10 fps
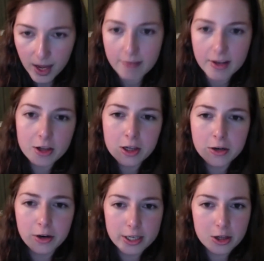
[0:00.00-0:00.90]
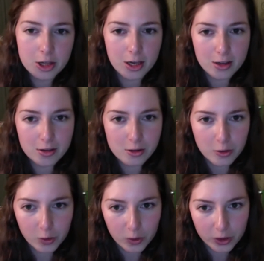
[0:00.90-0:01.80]
I've actually already changed
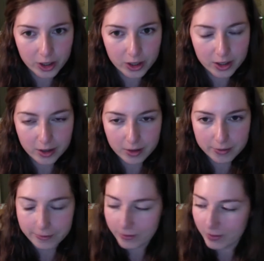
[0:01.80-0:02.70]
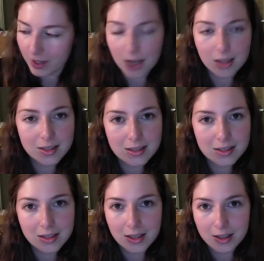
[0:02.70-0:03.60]
the order of the colors
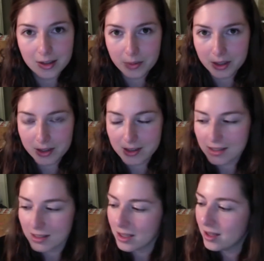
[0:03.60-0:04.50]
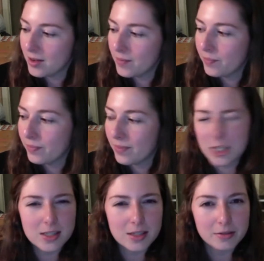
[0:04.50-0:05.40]
in here because they
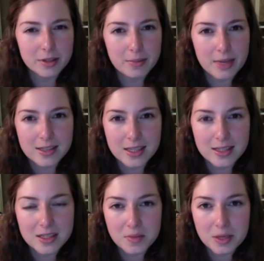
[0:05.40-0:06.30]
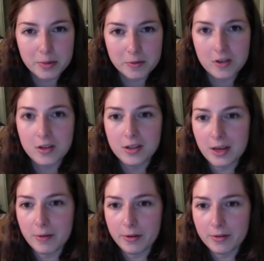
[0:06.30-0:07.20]
just didn't really make sense to me before.
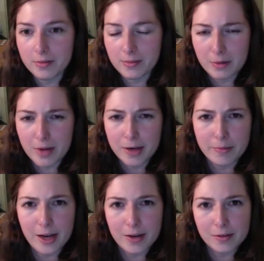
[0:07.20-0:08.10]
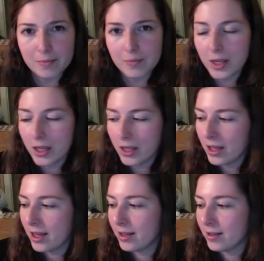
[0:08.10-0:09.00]
They were kind of random,
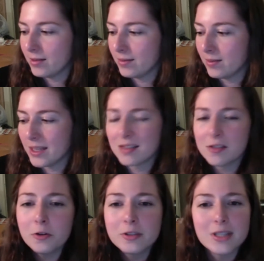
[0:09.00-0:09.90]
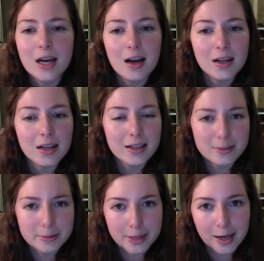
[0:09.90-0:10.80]
and they're so dark, like
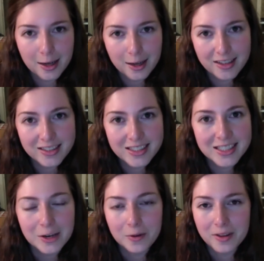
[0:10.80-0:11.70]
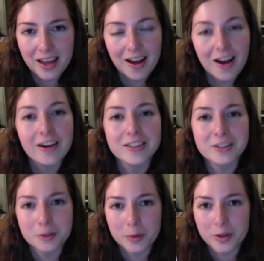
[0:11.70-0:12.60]
it's really hard to tell what they are
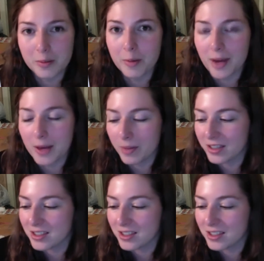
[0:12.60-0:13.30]
until you put them on paper.